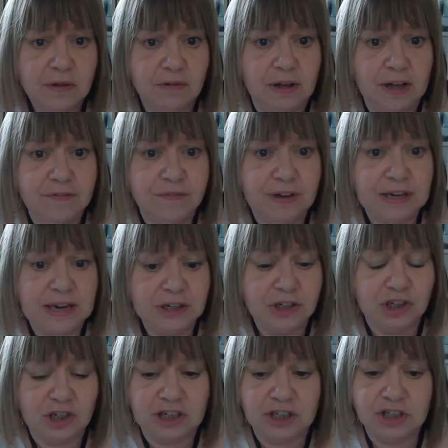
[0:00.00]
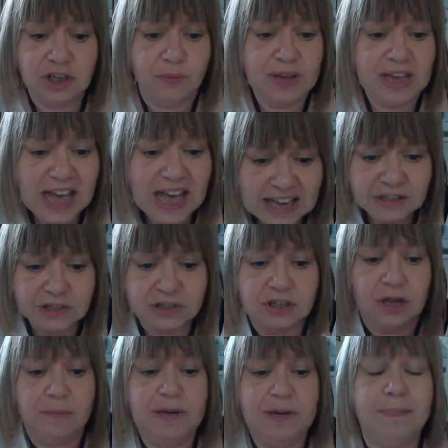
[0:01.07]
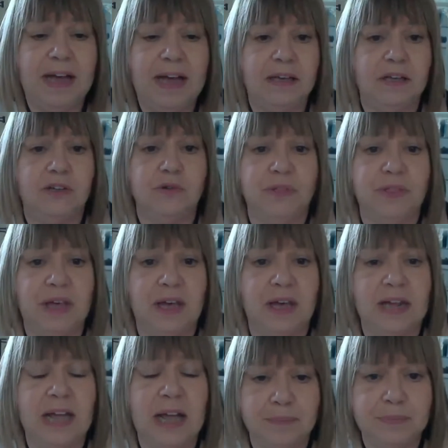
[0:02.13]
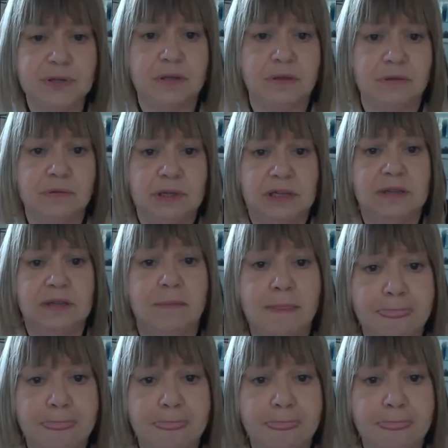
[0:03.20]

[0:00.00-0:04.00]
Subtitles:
right, financially. So it has to come in a package with that, absolutely.